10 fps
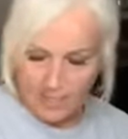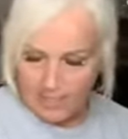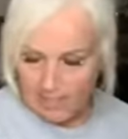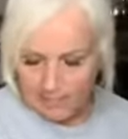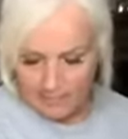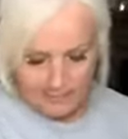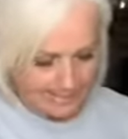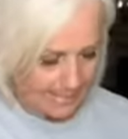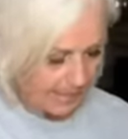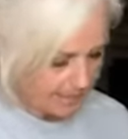
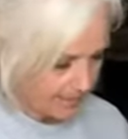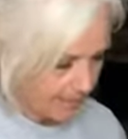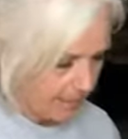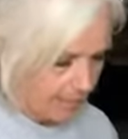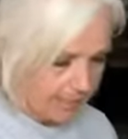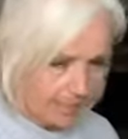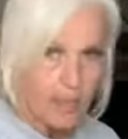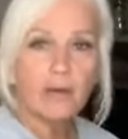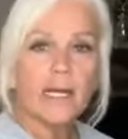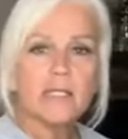Dang it.
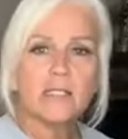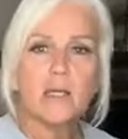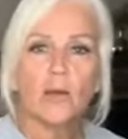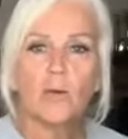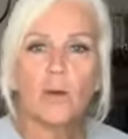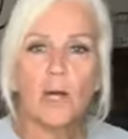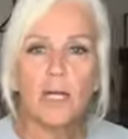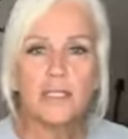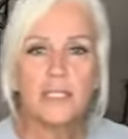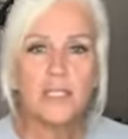All right, so
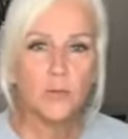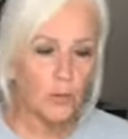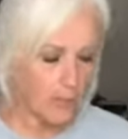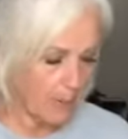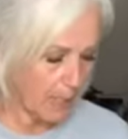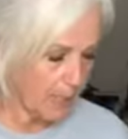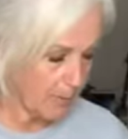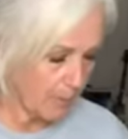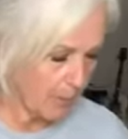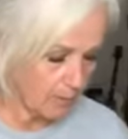a teaspoon of
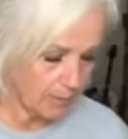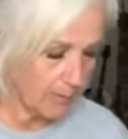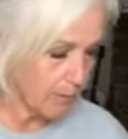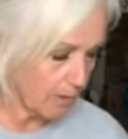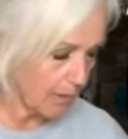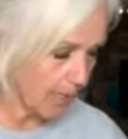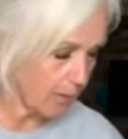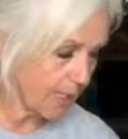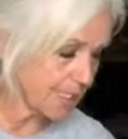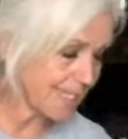baking powder. Okay,
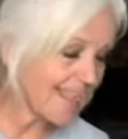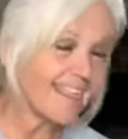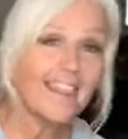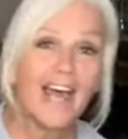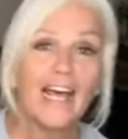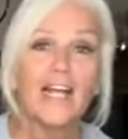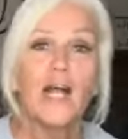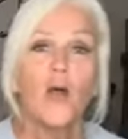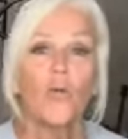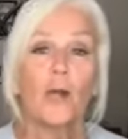you guys,
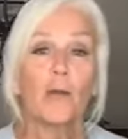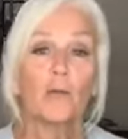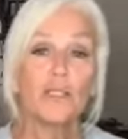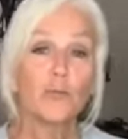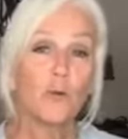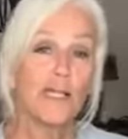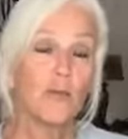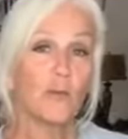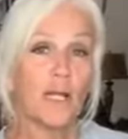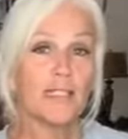when I went to write
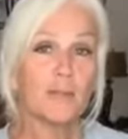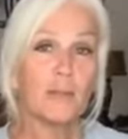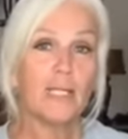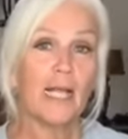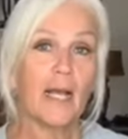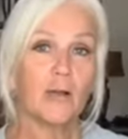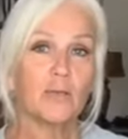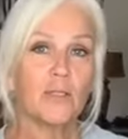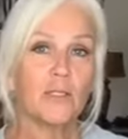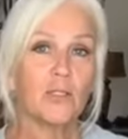the recipe
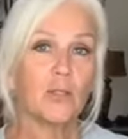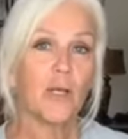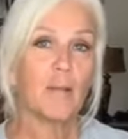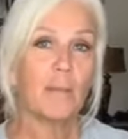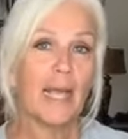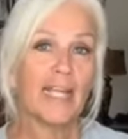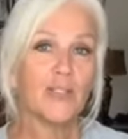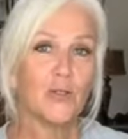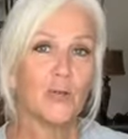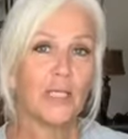down to come back and
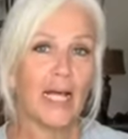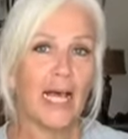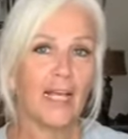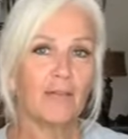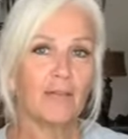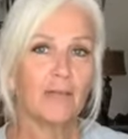do the live,